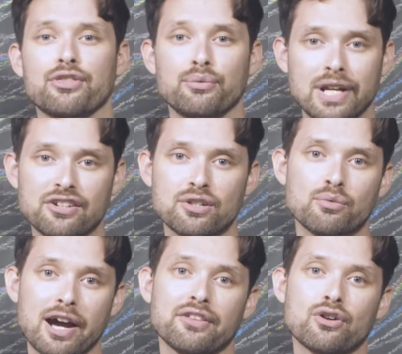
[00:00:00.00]
the reason
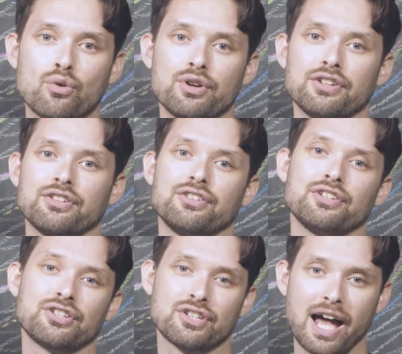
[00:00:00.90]
why the court
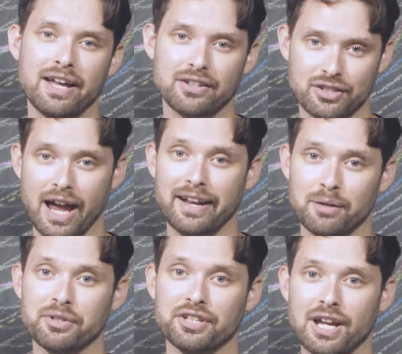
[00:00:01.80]
sided
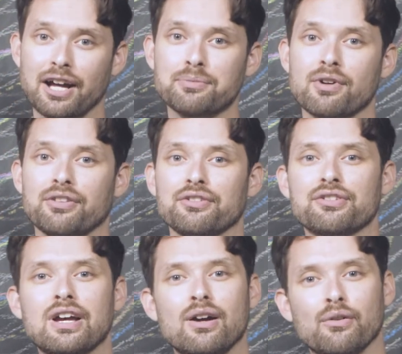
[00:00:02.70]
with the Dodge brothers
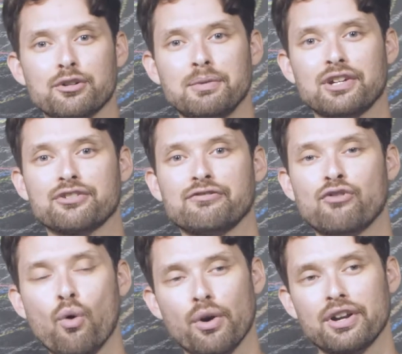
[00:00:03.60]
was because
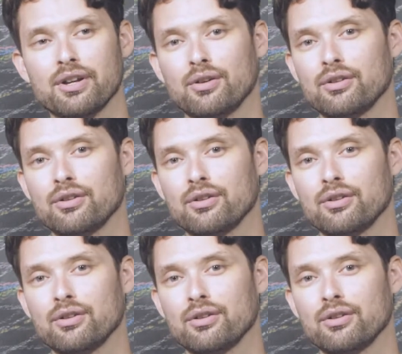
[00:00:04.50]
Ford,